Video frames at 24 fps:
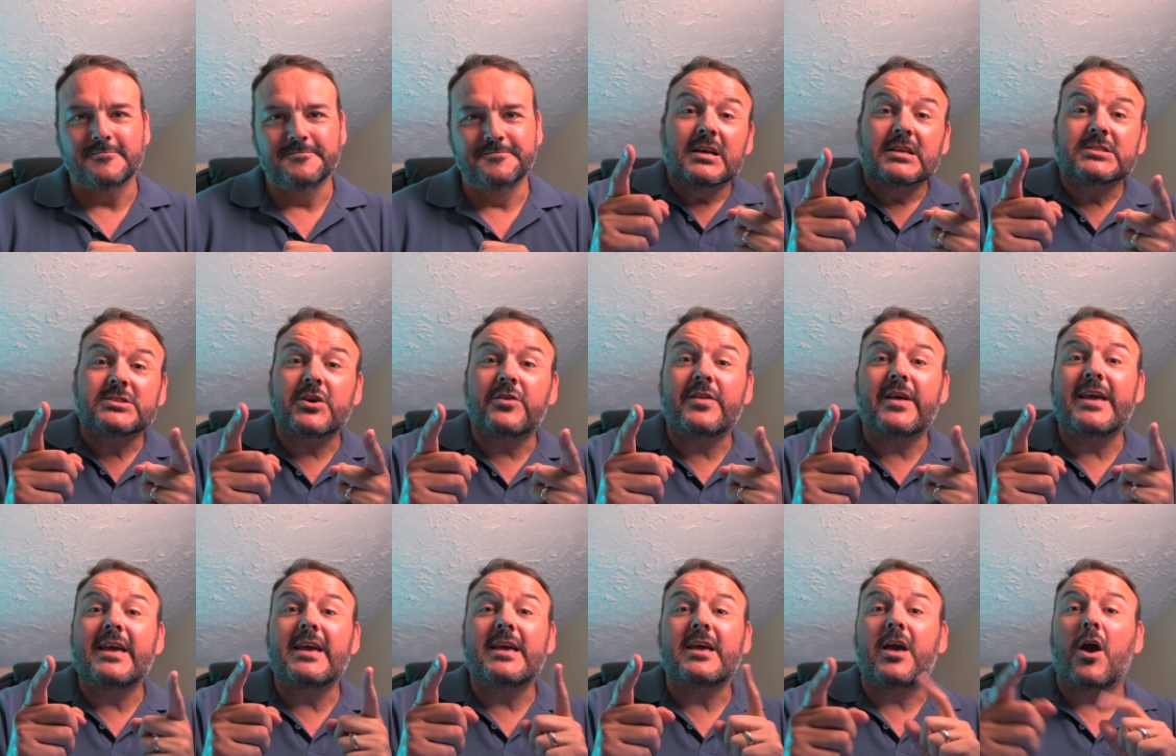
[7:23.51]
So
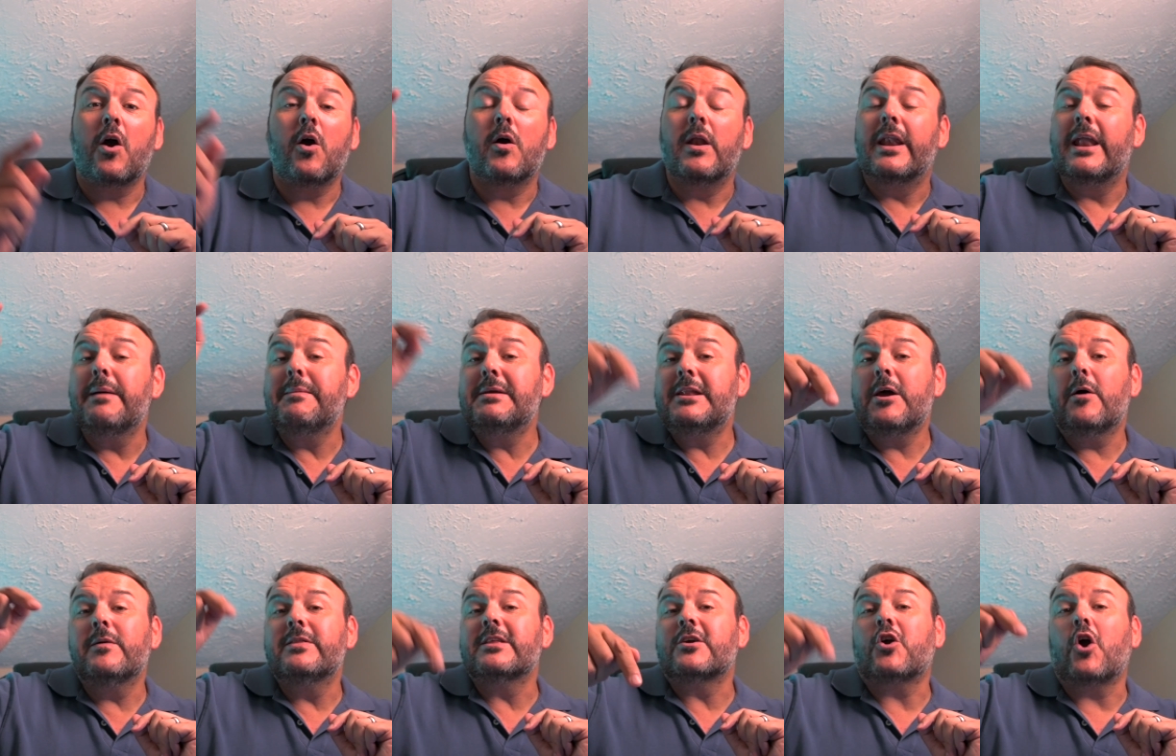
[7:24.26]
there you go. Let me
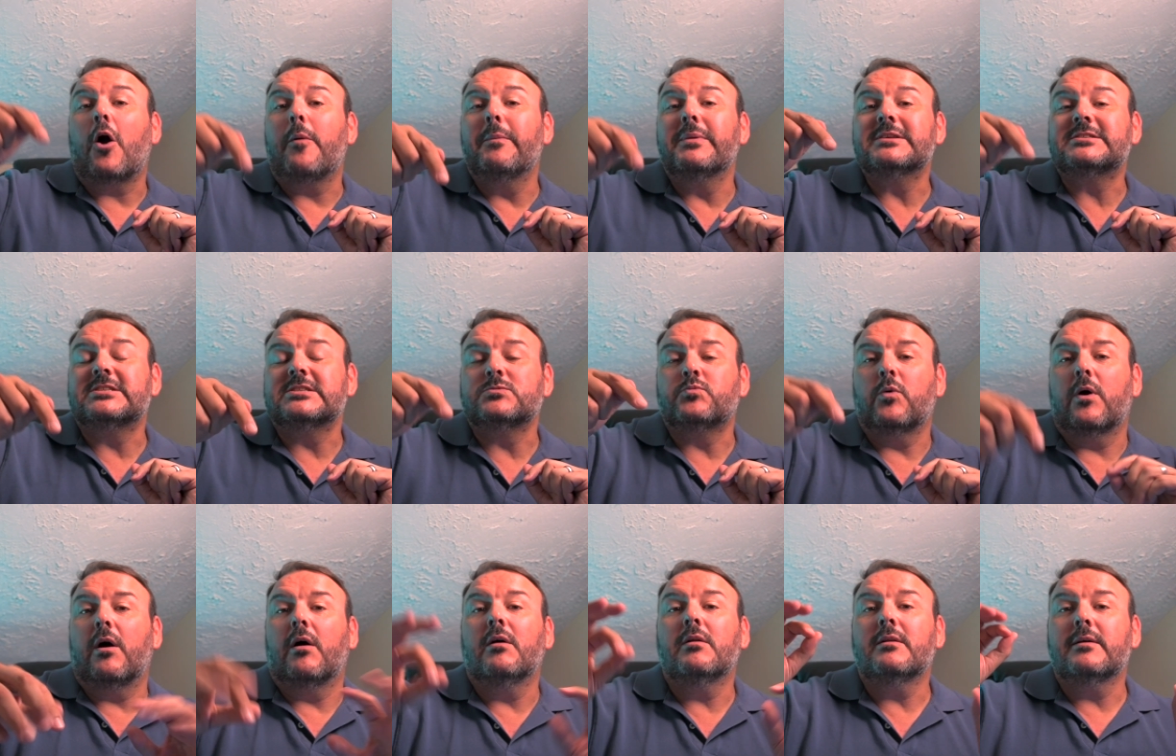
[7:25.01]
know in the comments as
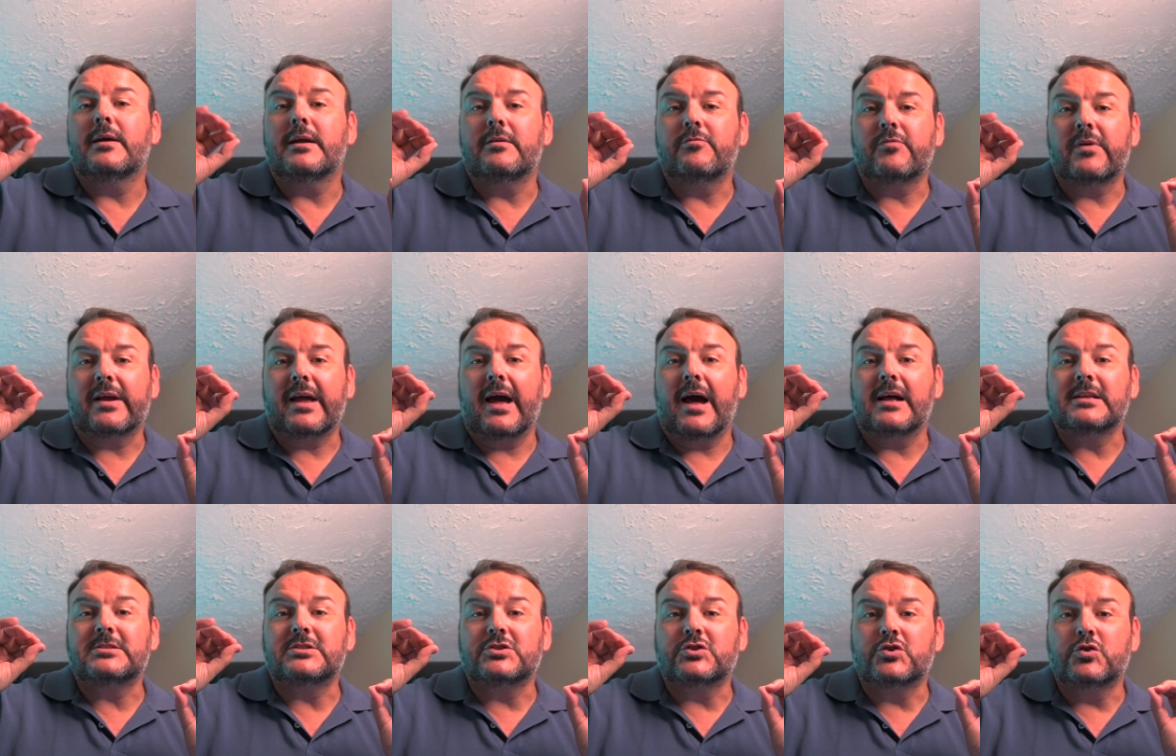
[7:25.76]
well in
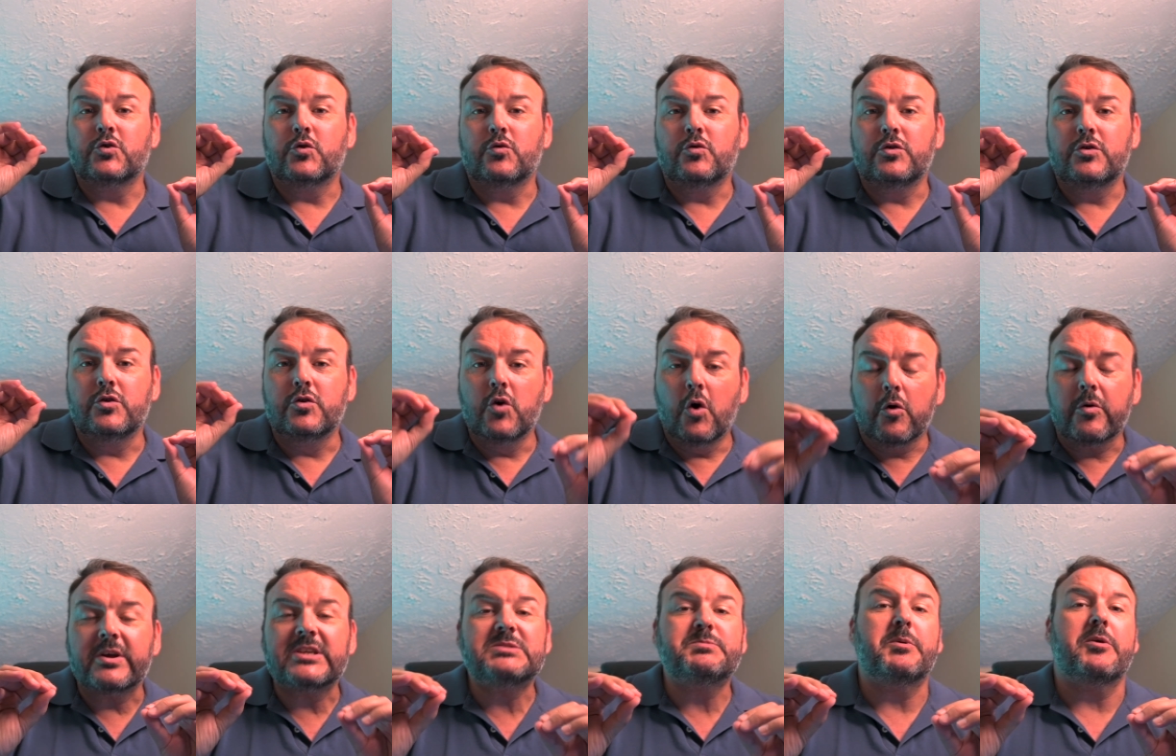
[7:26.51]
regards to
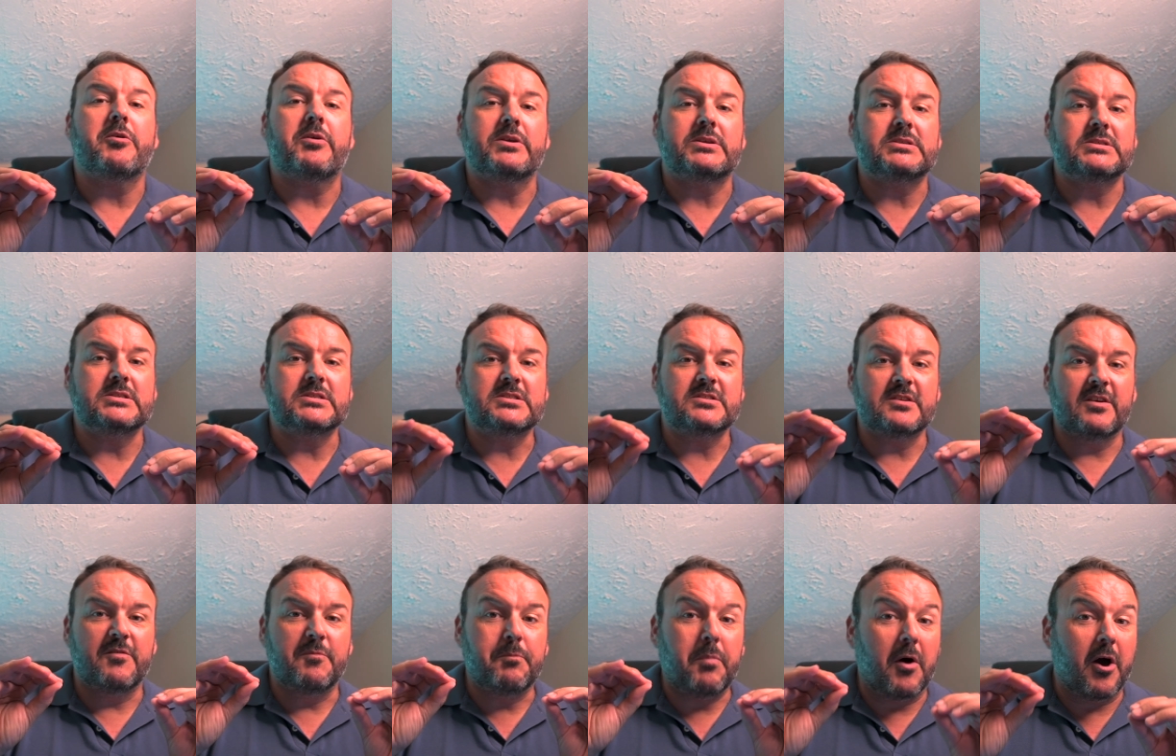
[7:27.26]
your experiences
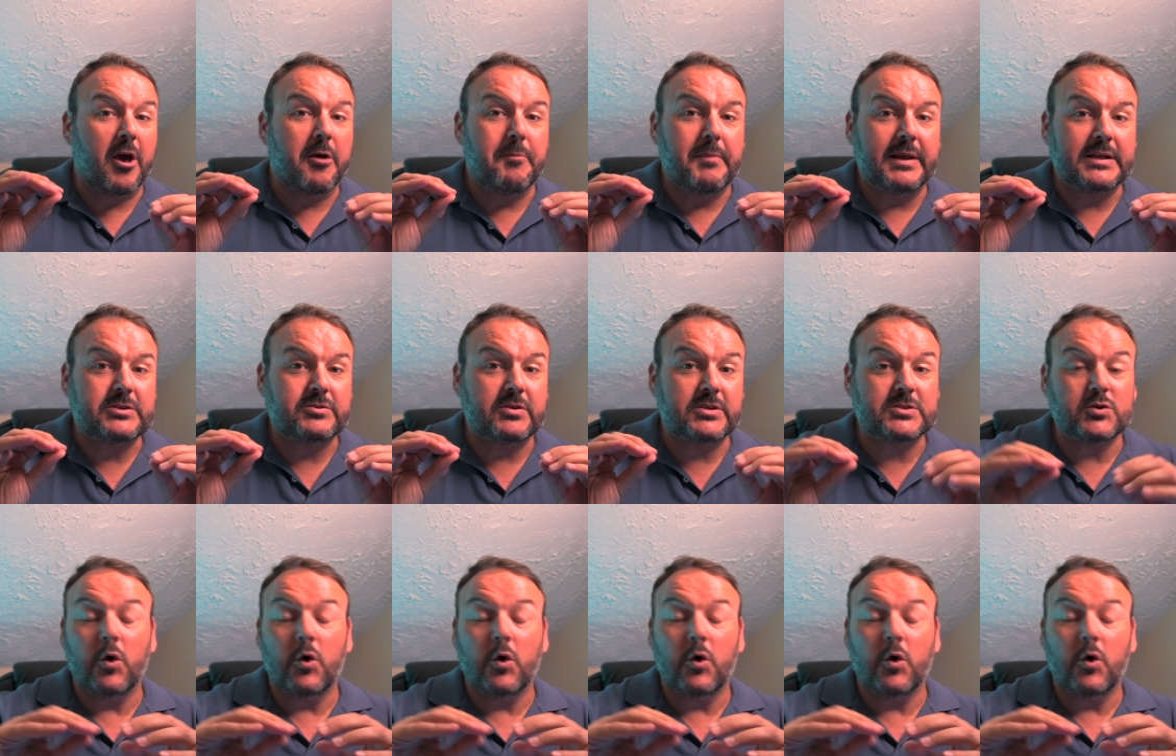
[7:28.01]
of biometrics,